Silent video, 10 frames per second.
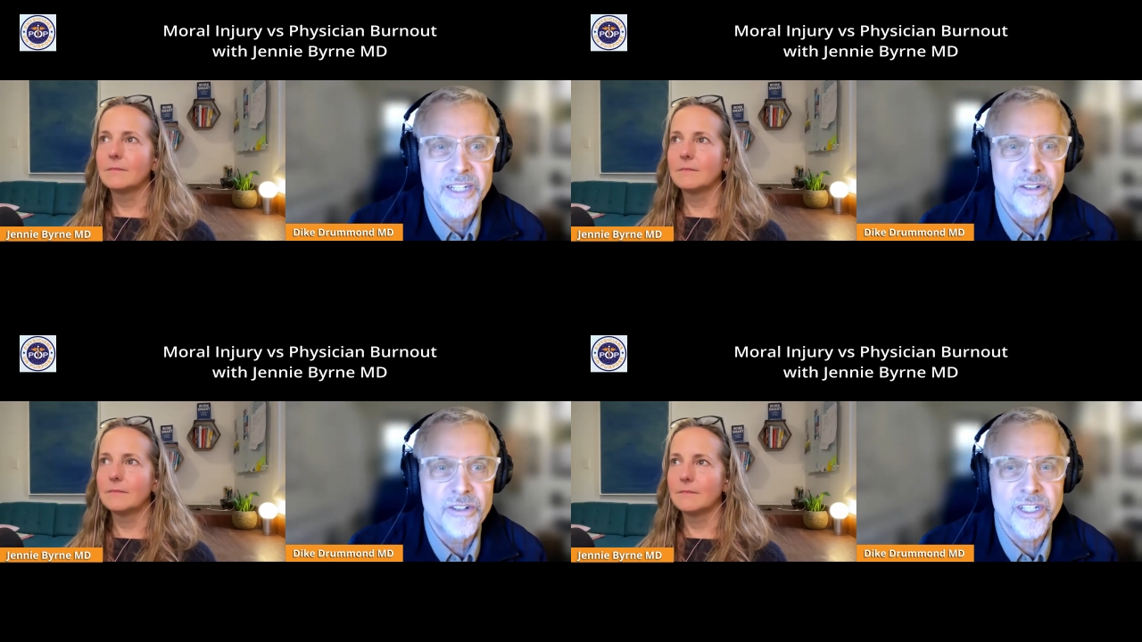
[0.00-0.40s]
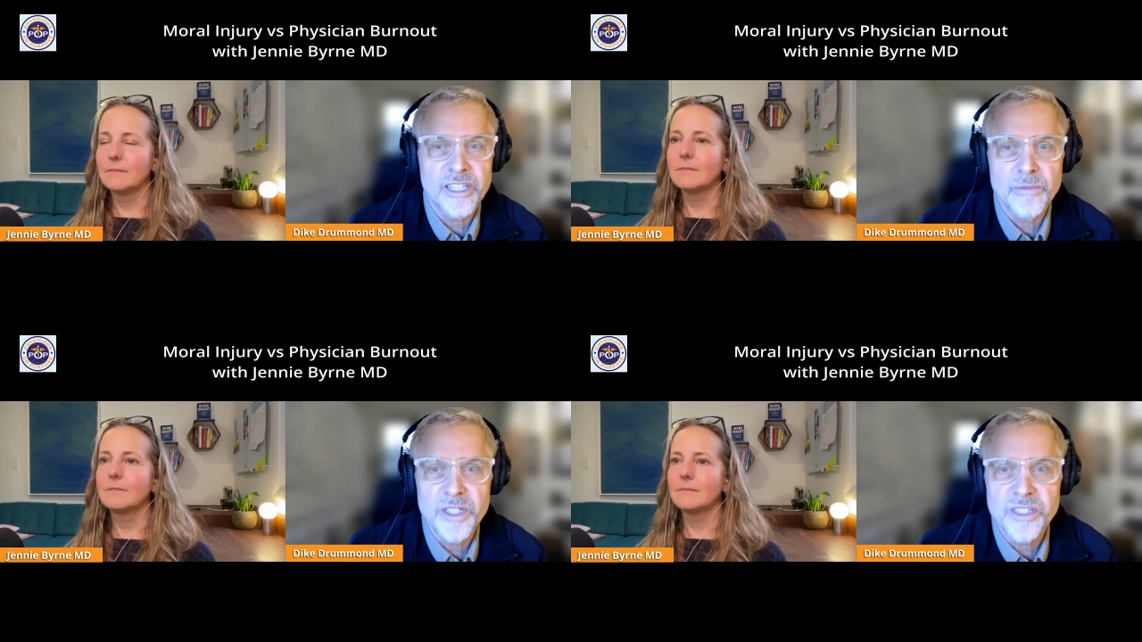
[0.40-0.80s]
Speaker 1: And you look at
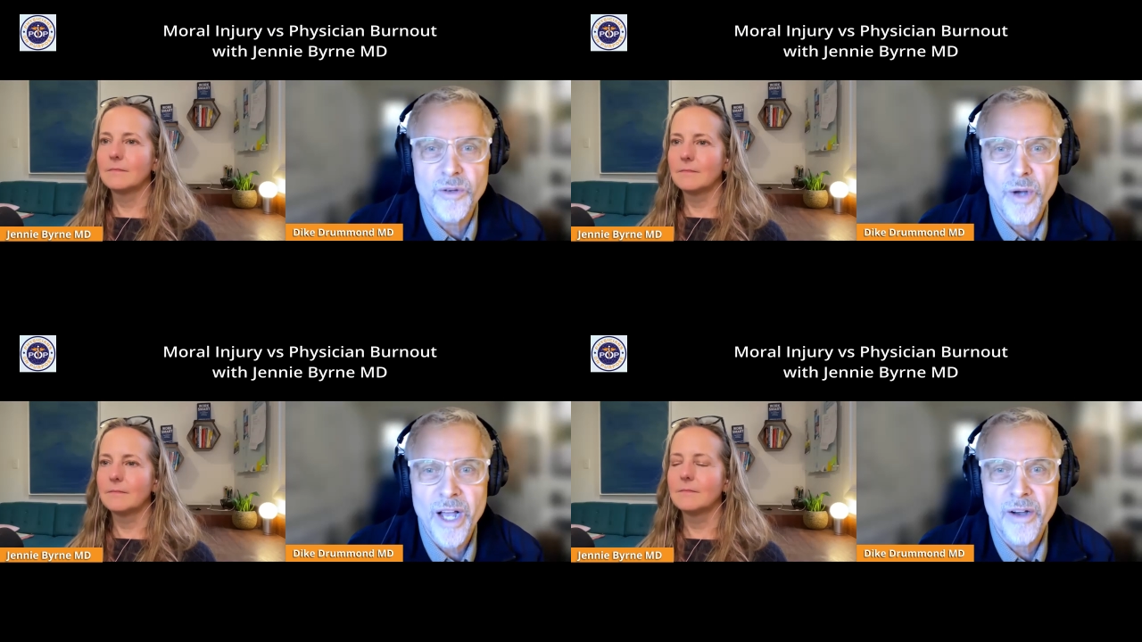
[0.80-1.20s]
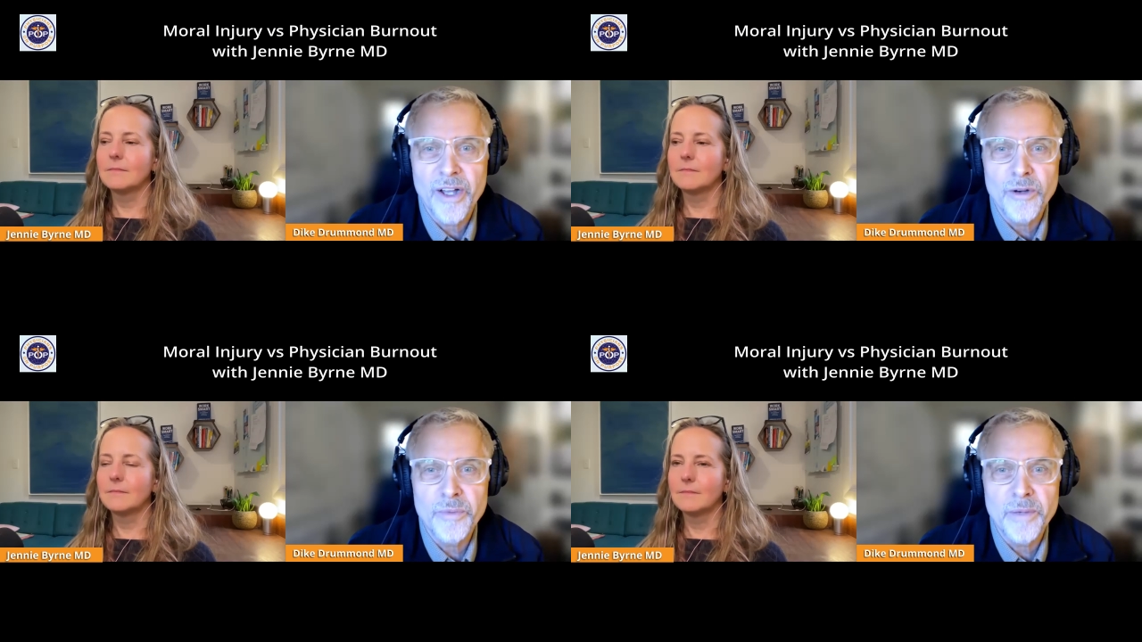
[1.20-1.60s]
them and you say, wow,
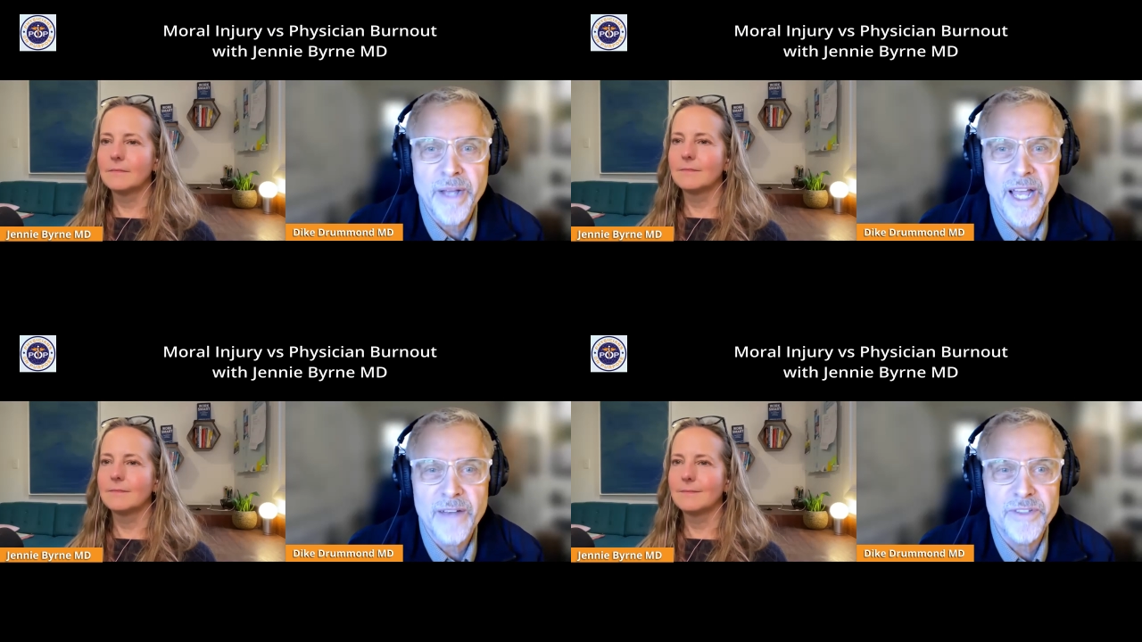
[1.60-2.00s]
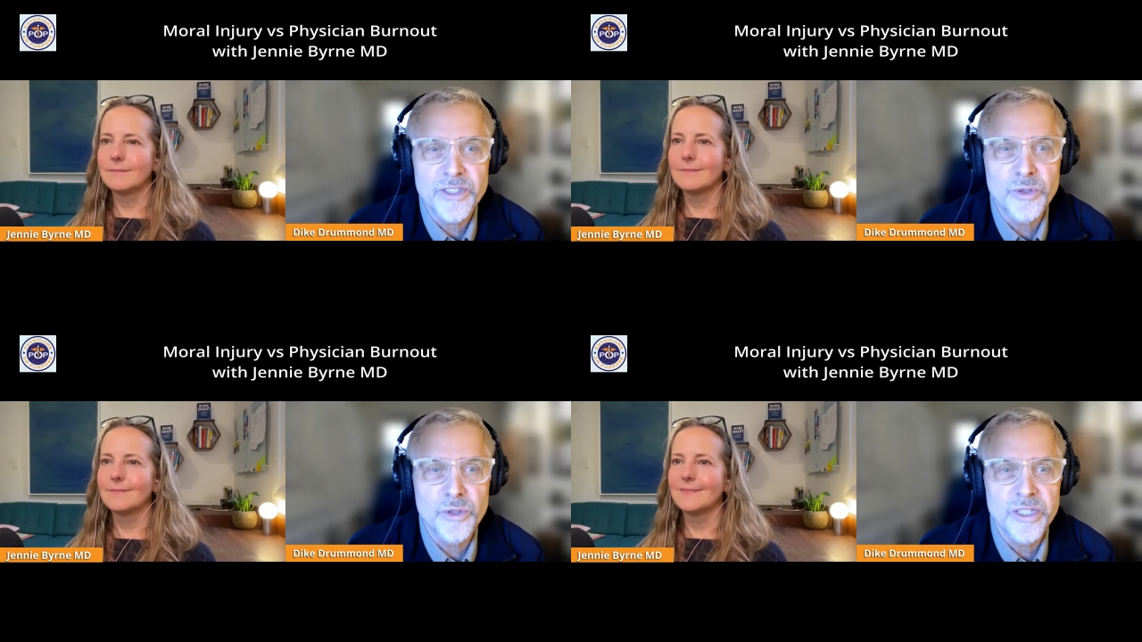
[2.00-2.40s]
I hope I'm half as
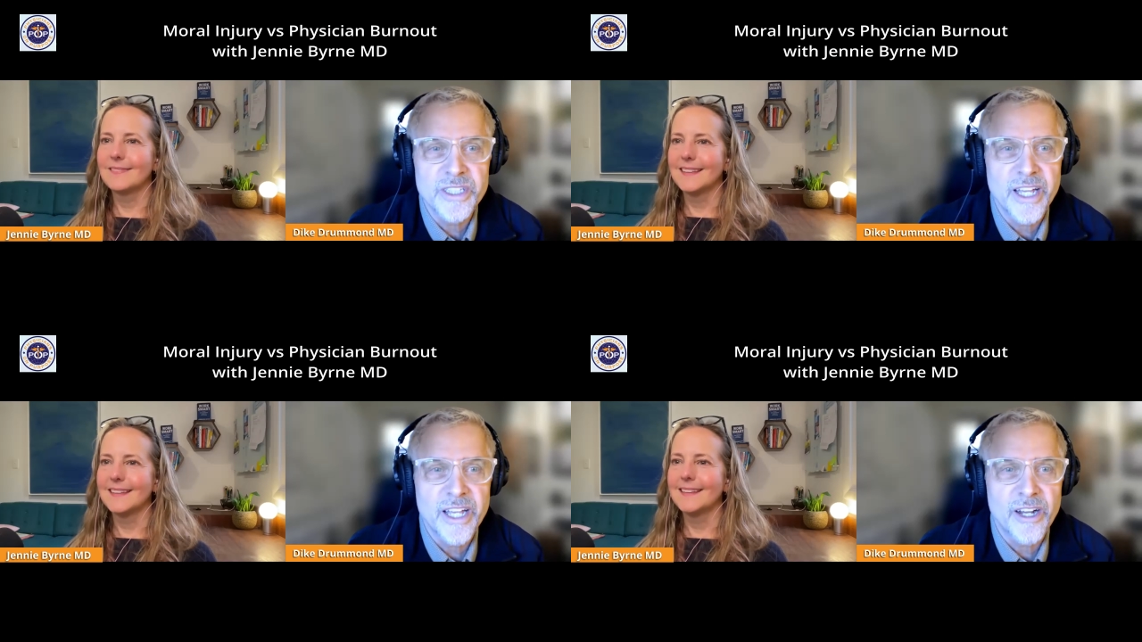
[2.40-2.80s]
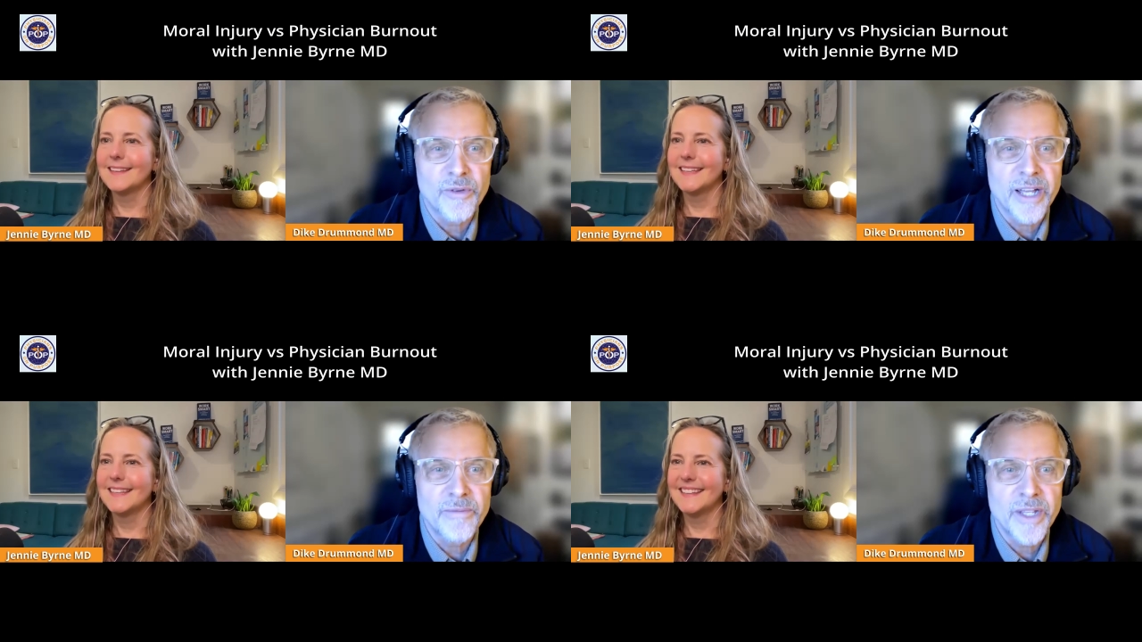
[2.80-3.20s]
cool as they are
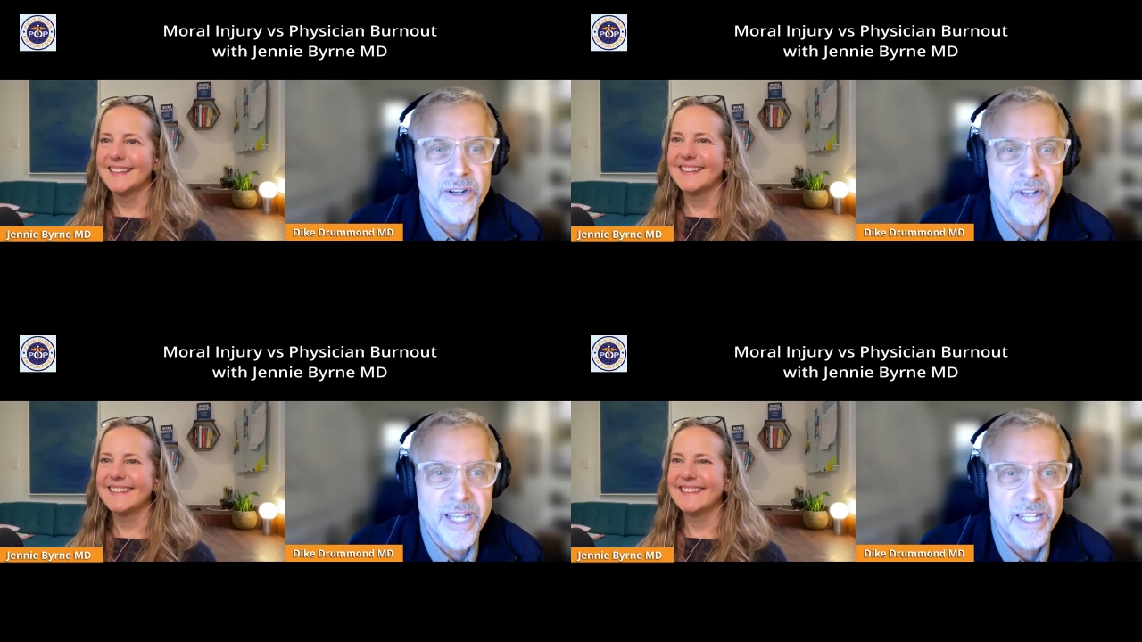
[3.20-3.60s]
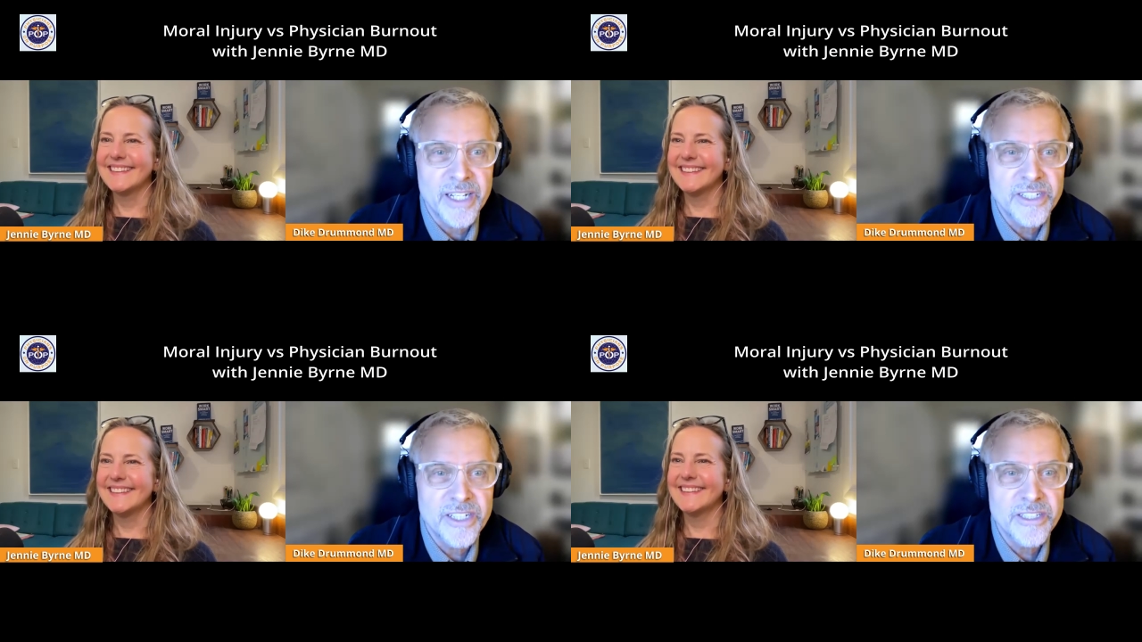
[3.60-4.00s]
when I'm their
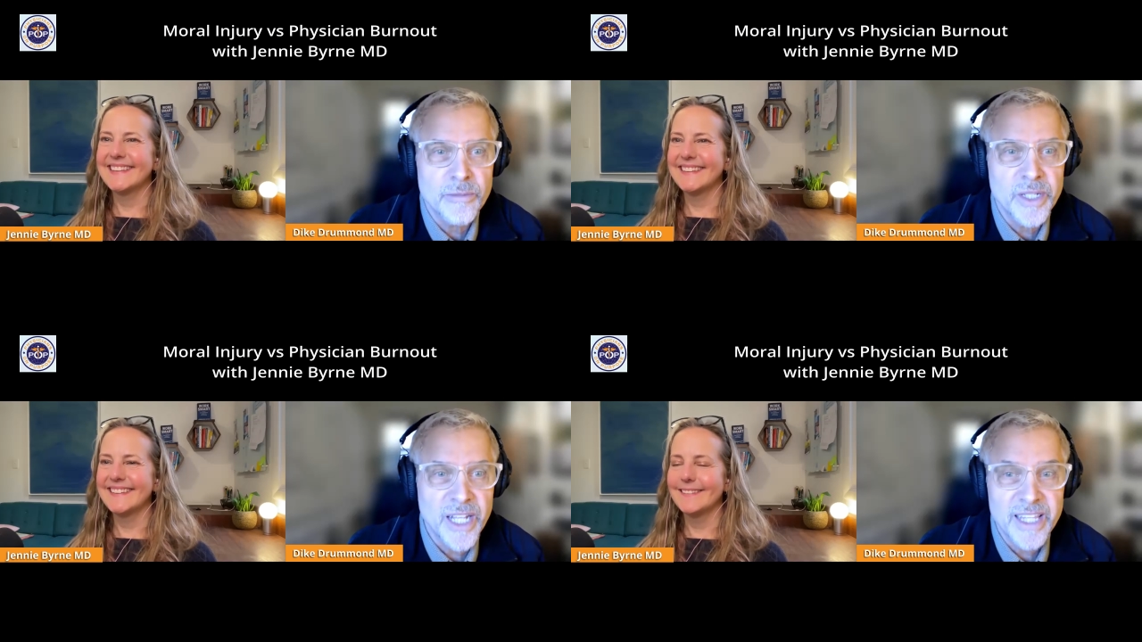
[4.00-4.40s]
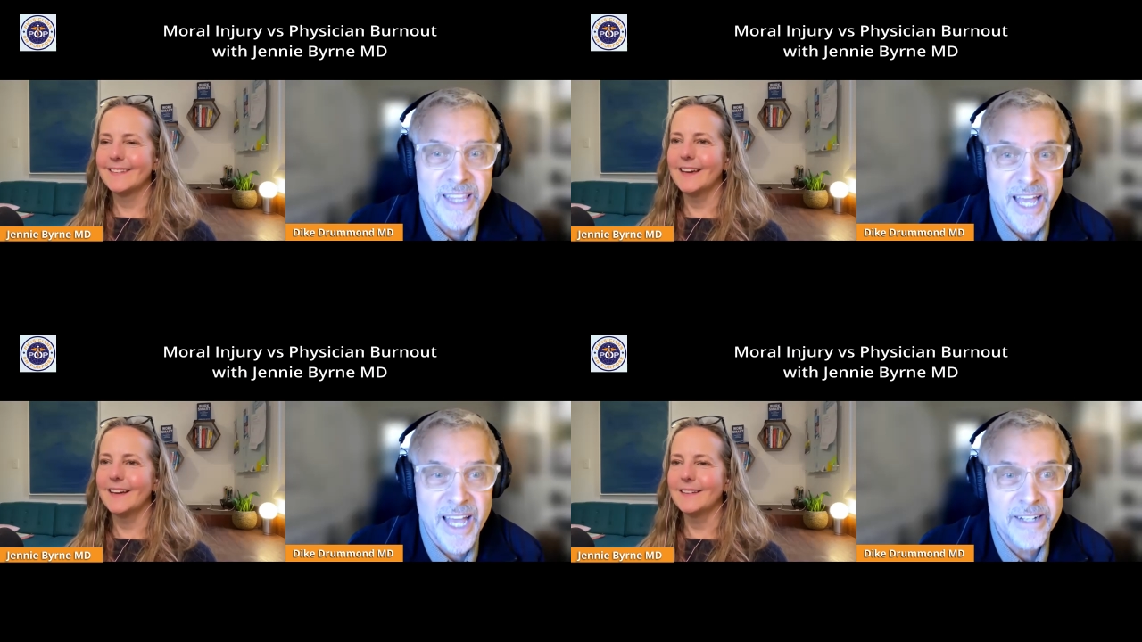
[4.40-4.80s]
age. Somebody like
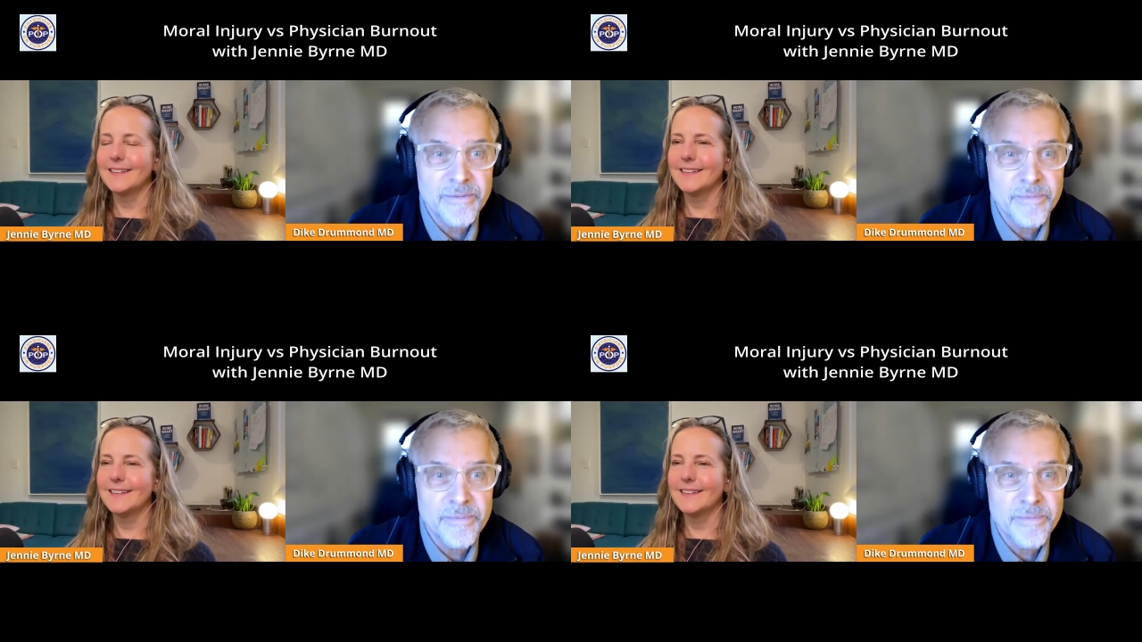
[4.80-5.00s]
that. Yeah.